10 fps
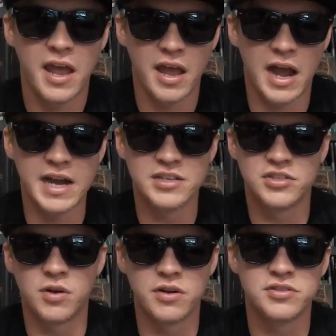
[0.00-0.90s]
I
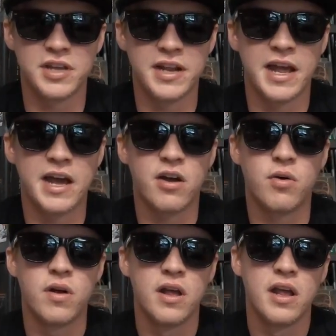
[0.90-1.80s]
just don't understand
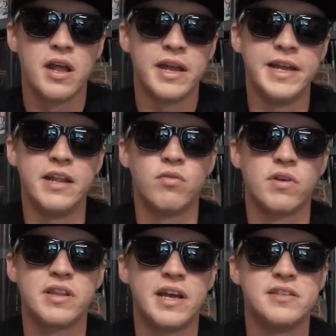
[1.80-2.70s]
how he didn't
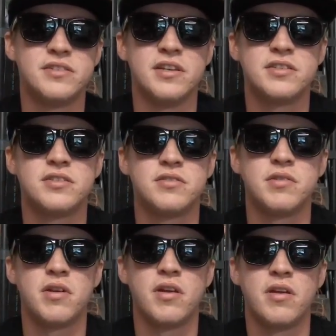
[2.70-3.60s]
realize
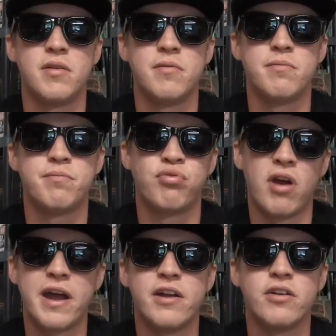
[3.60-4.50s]
this
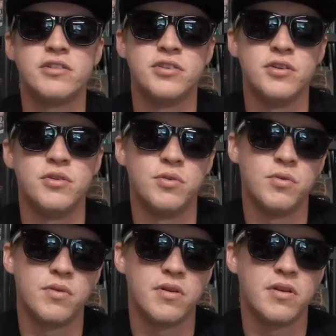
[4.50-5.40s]
prior
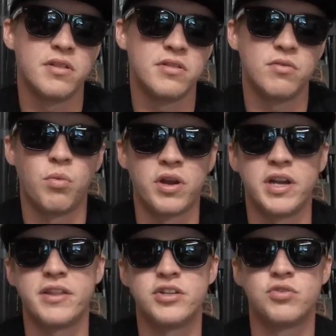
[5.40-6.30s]
to
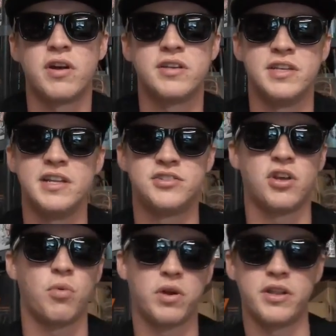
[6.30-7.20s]
working on the truck, because he didn't
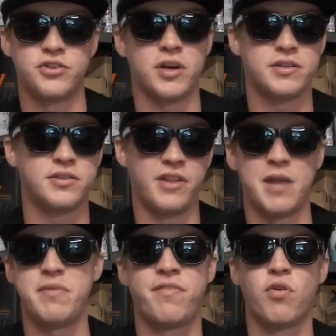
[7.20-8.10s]
start working on the truck the
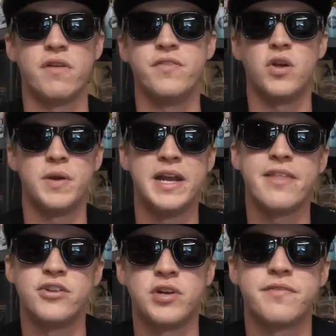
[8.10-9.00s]
night before, even though he
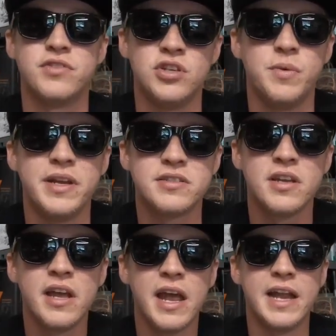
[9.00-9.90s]
had the truck for 2 weeks.
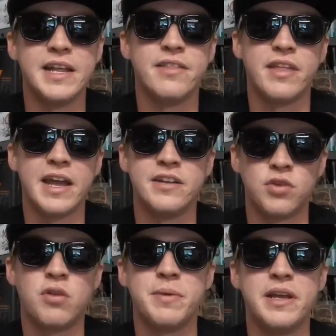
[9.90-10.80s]
And they had
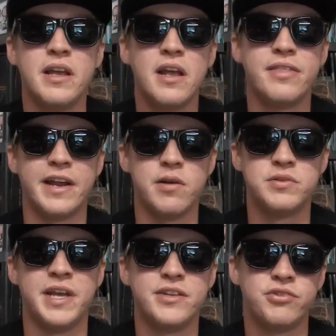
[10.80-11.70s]
told me that it
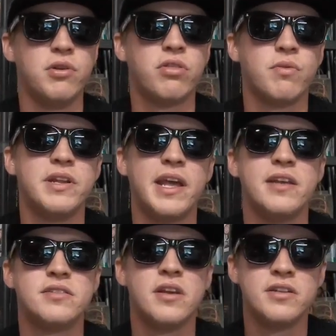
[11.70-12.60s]
would take 2 to 3
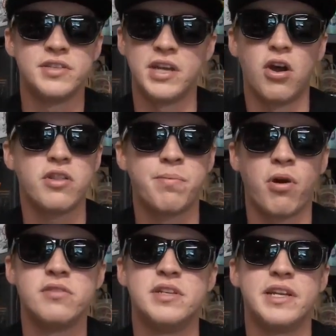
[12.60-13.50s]
days to get all the
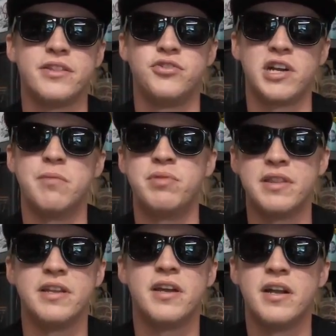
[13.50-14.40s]
parts in and get the truck
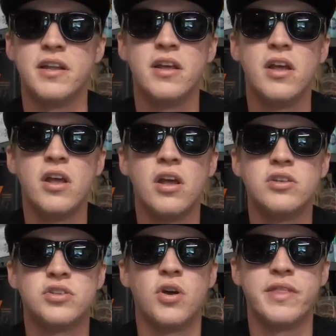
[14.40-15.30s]
completely done.
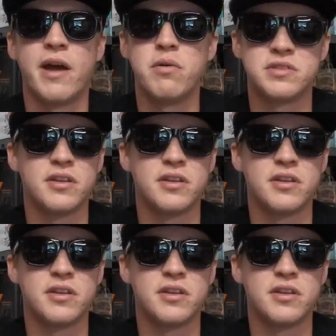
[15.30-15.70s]
So that was a little